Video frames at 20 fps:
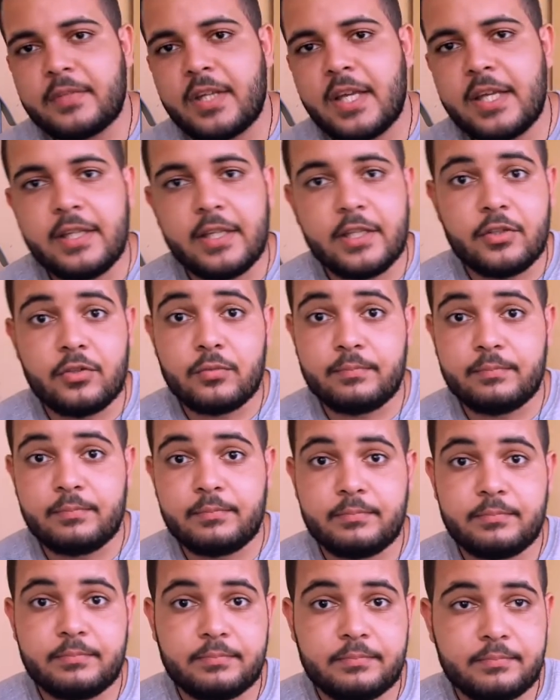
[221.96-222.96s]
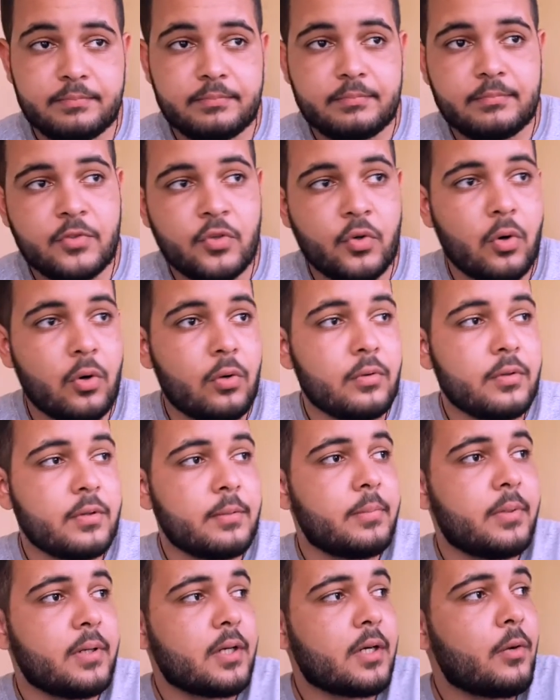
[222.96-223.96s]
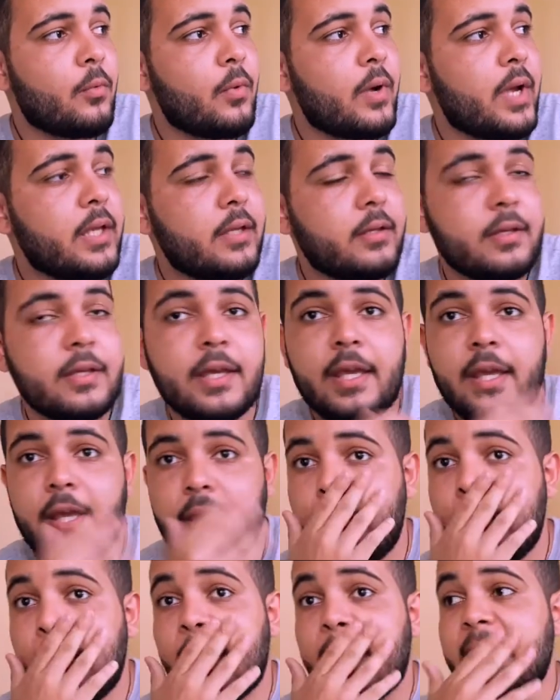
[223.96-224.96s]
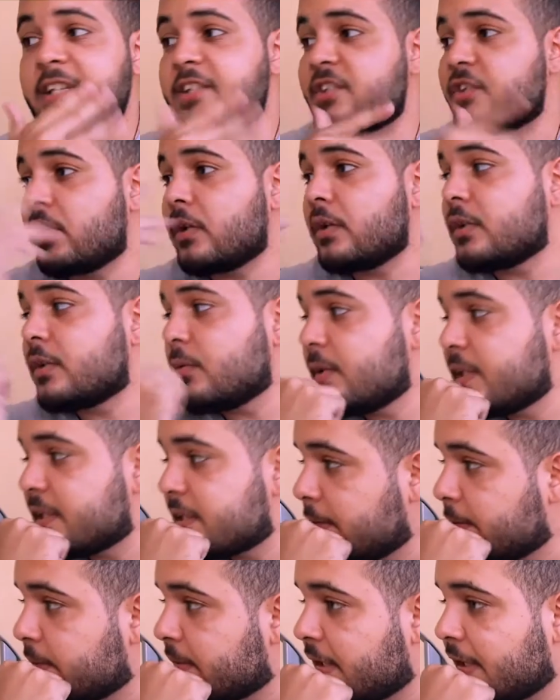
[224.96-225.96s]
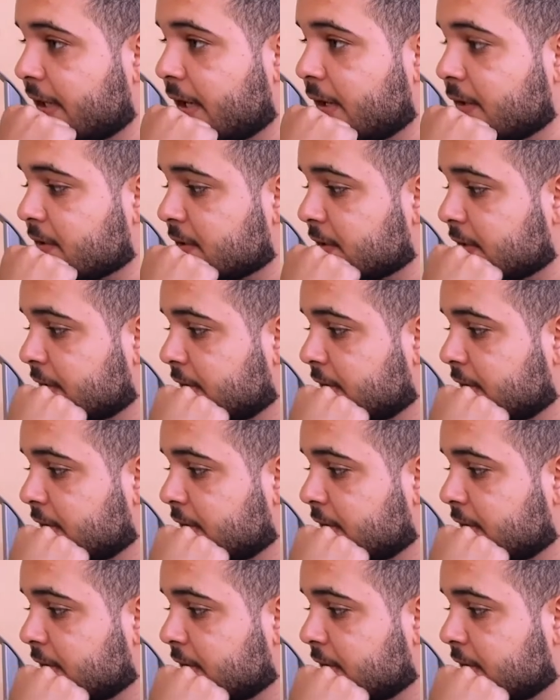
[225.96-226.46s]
and then you throw the book away and start doing something else.